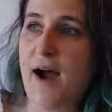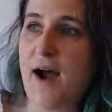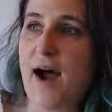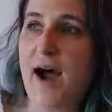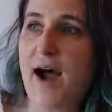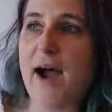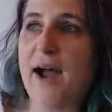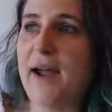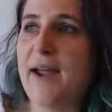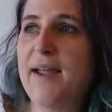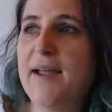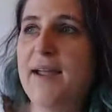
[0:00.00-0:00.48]

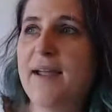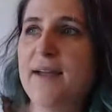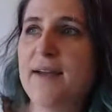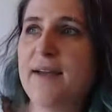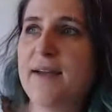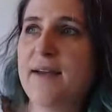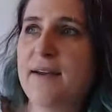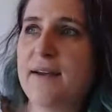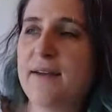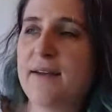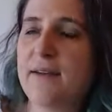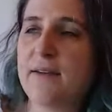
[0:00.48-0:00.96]
I
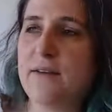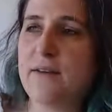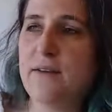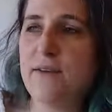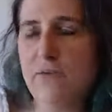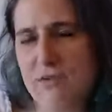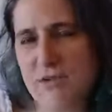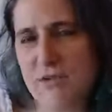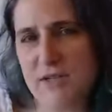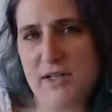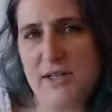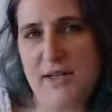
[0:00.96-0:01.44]

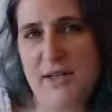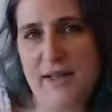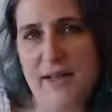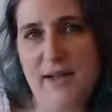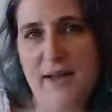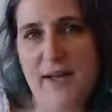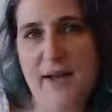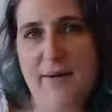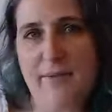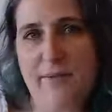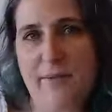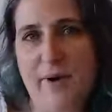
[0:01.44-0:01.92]

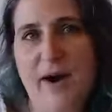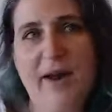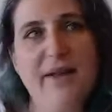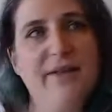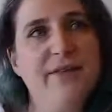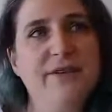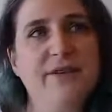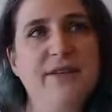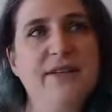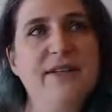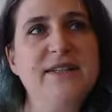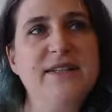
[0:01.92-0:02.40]
usually am
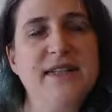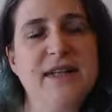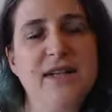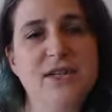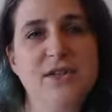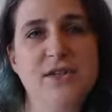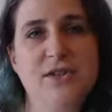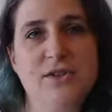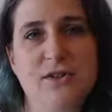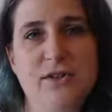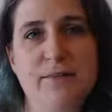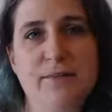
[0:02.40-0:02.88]
rather
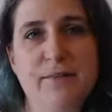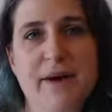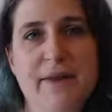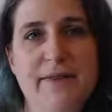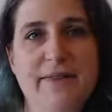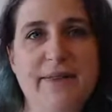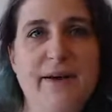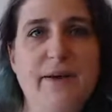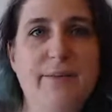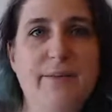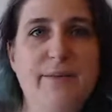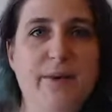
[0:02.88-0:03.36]
intentional about
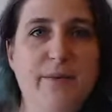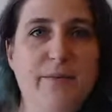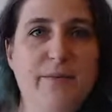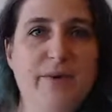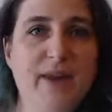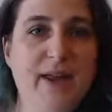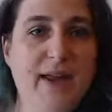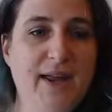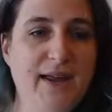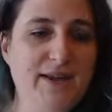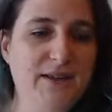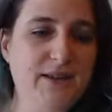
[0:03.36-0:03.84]
that. I mean, we
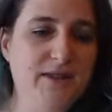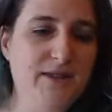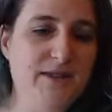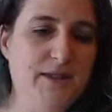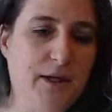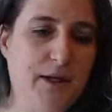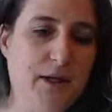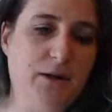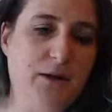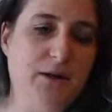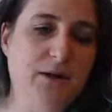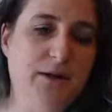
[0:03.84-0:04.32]
can just,
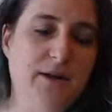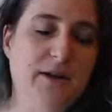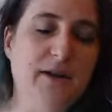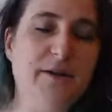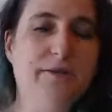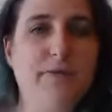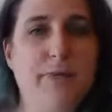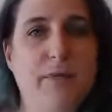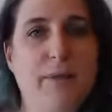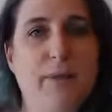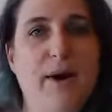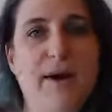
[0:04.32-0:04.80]
like,
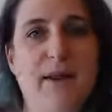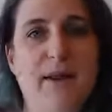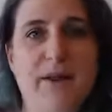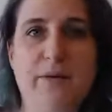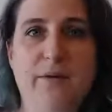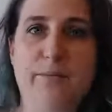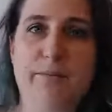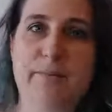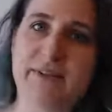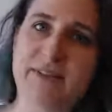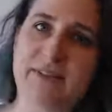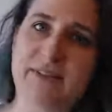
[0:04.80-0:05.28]
for writing
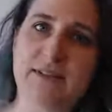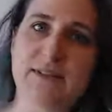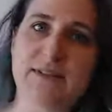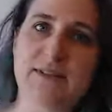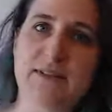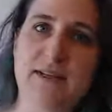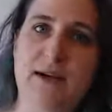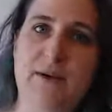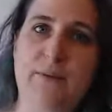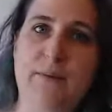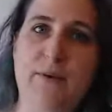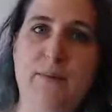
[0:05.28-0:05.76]
a business
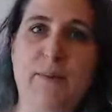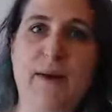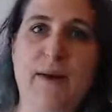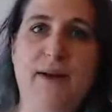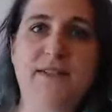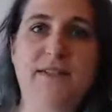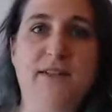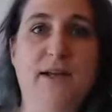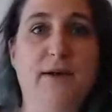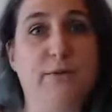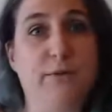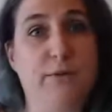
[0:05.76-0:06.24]
letter, we
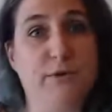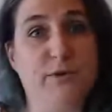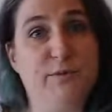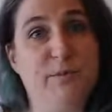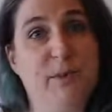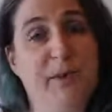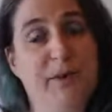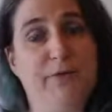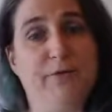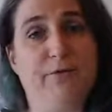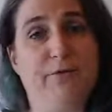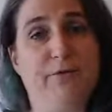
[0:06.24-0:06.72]
might say
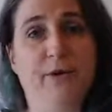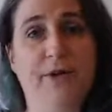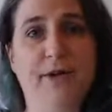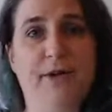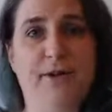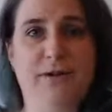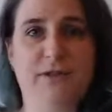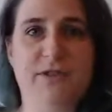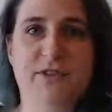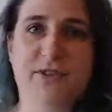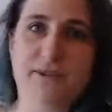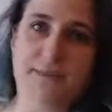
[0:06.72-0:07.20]
respectfully
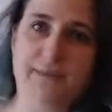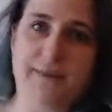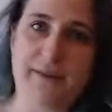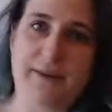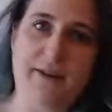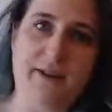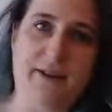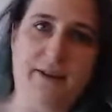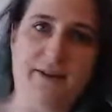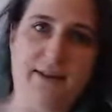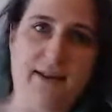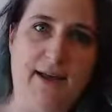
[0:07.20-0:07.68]
or something
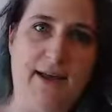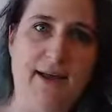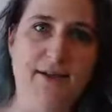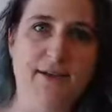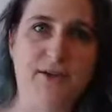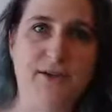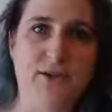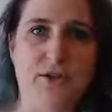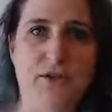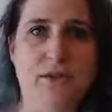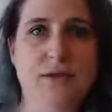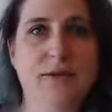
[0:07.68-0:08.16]
like that,
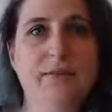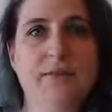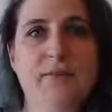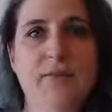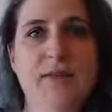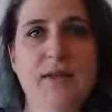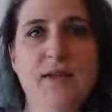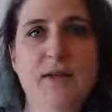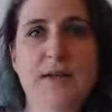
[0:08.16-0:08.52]
sure.